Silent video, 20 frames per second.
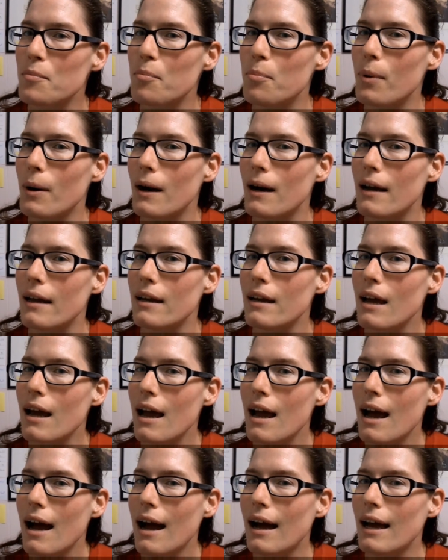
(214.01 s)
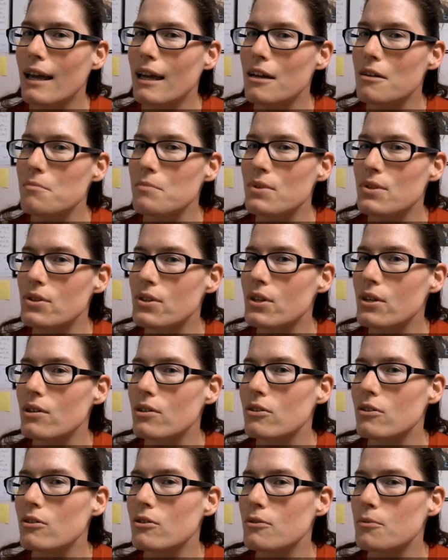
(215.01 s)
but I am
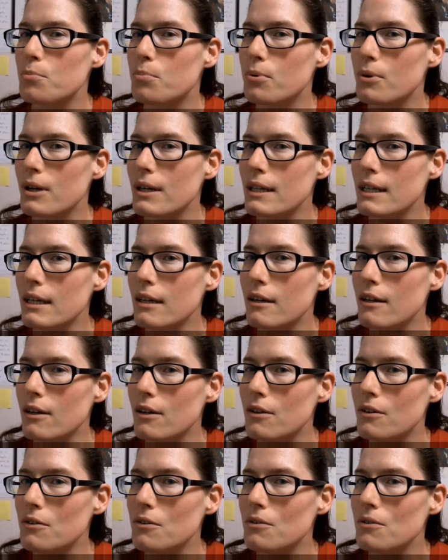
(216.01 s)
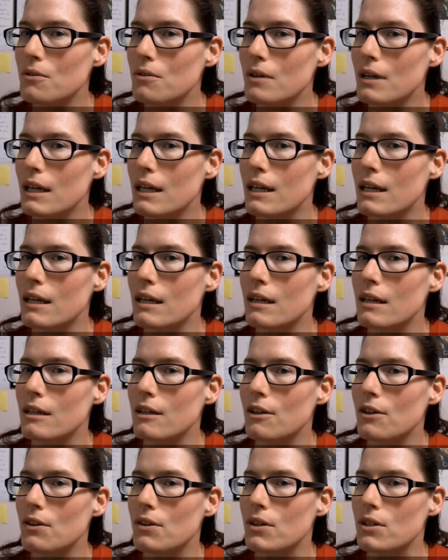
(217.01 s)
still pretty new
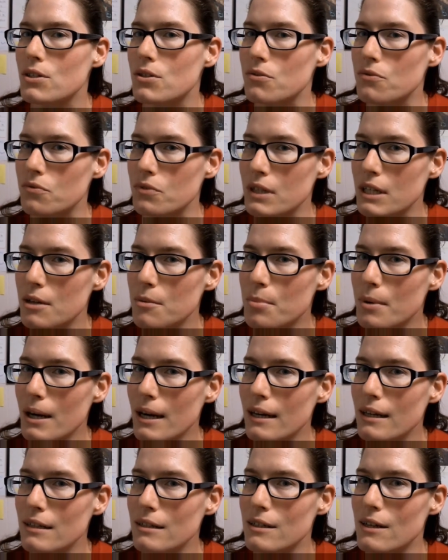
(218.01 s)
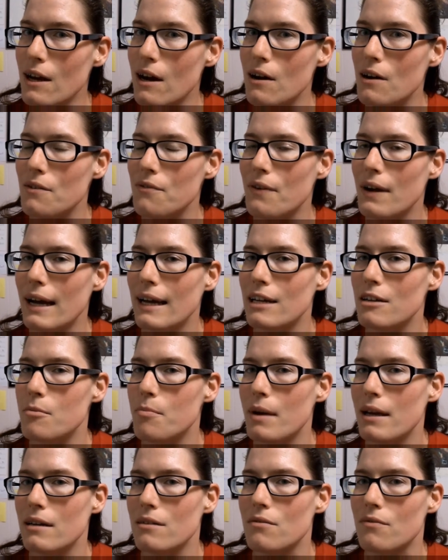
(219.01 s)
in this rebrand. Now, if I had
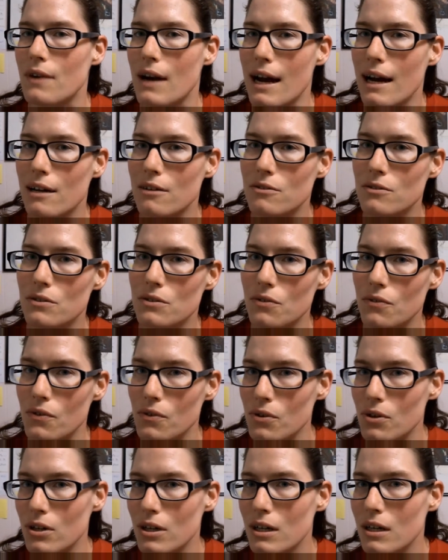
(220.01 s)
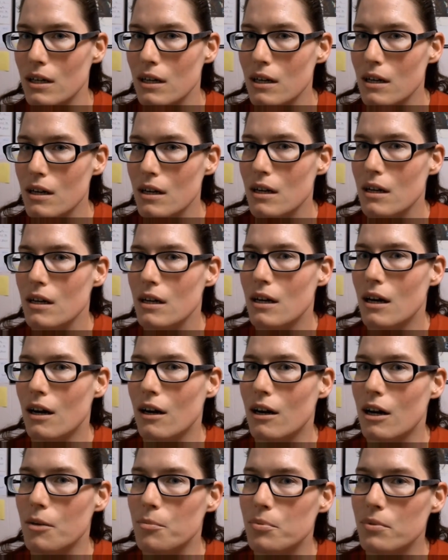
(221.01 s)
been around for
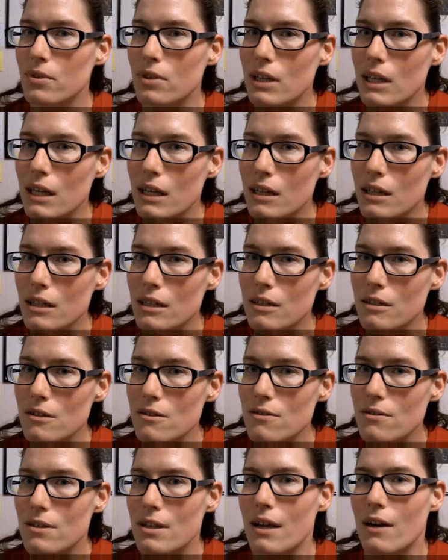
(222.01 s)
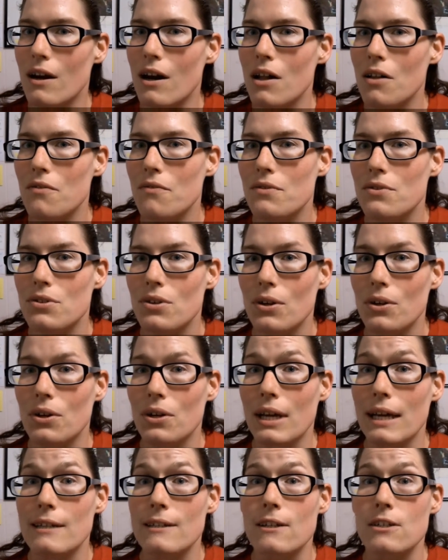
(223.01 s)
a couple of years and all of a
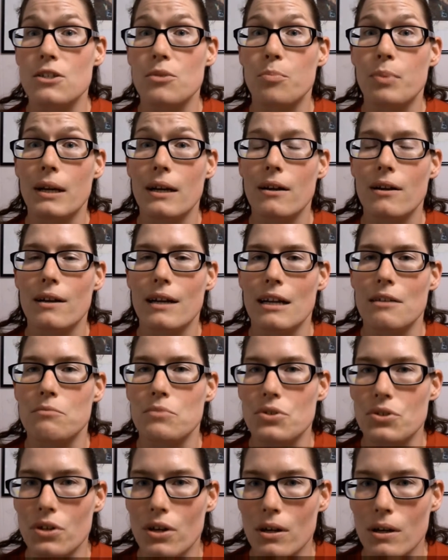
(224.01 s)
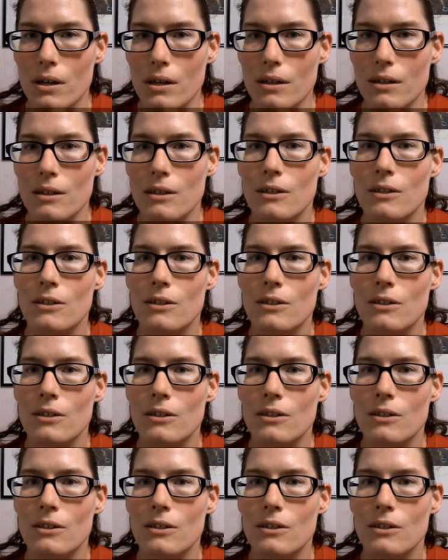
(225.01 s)
sudden I disappeared, I'm sure